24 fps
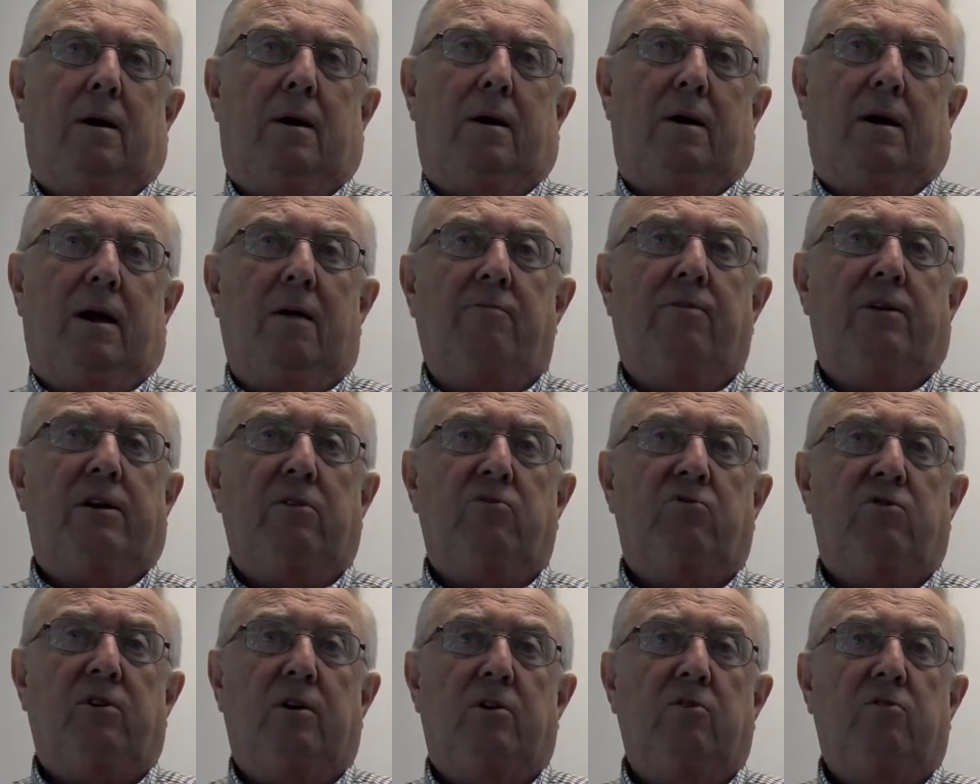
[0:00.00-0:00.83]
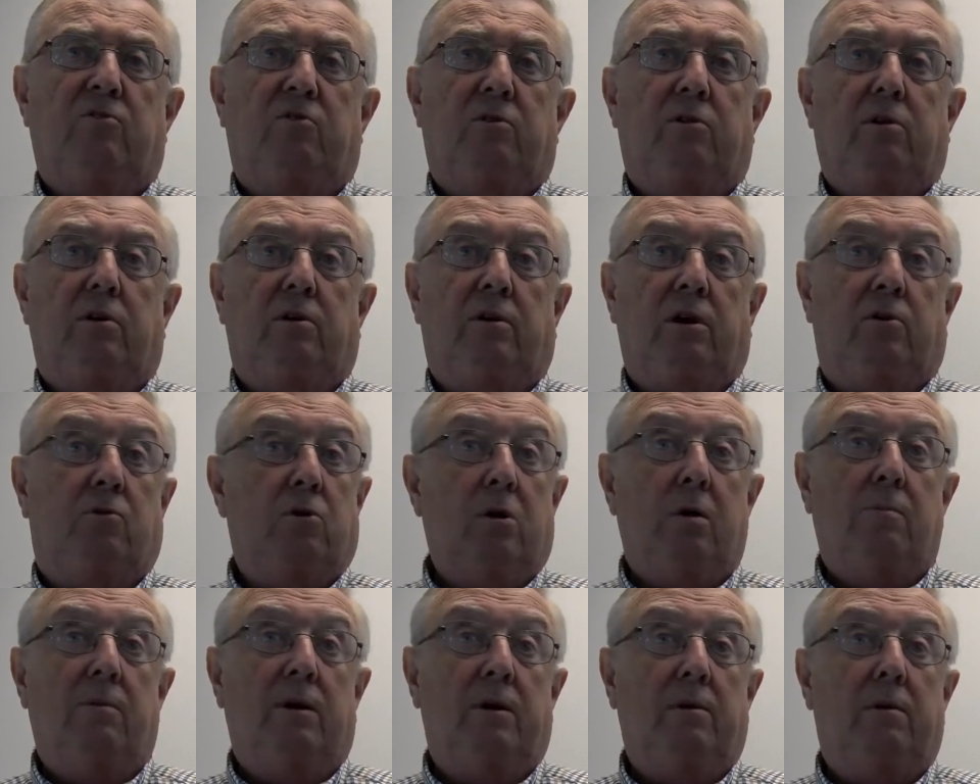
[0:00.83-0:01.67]
evidence is to
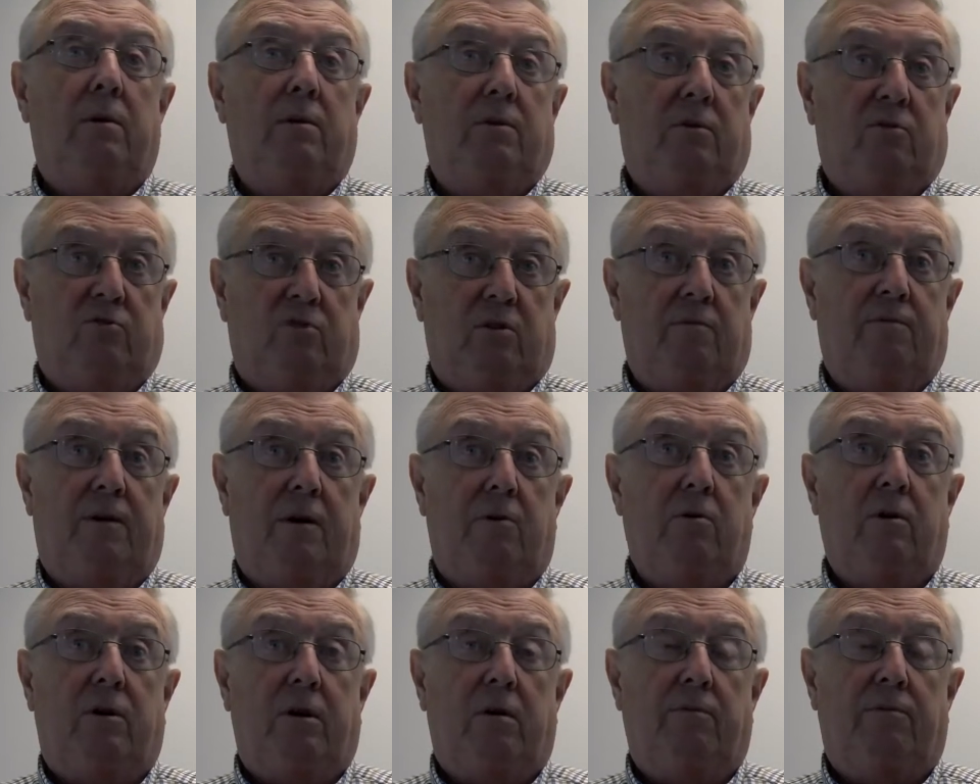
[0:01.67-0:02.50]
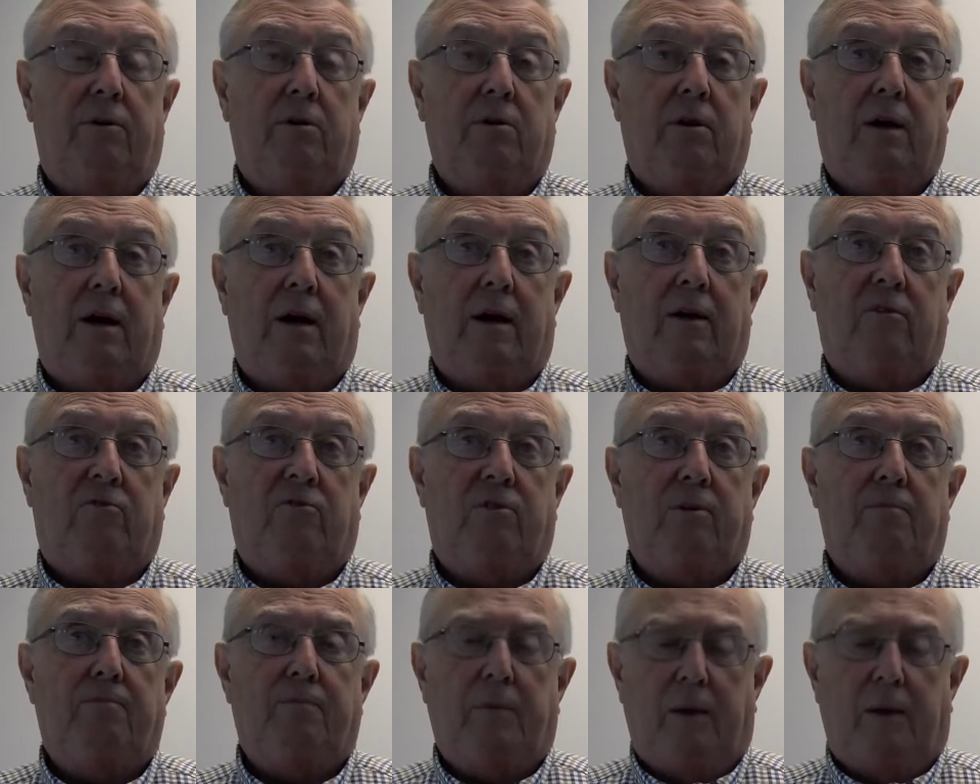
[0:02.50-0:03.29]
determine the severity of your case.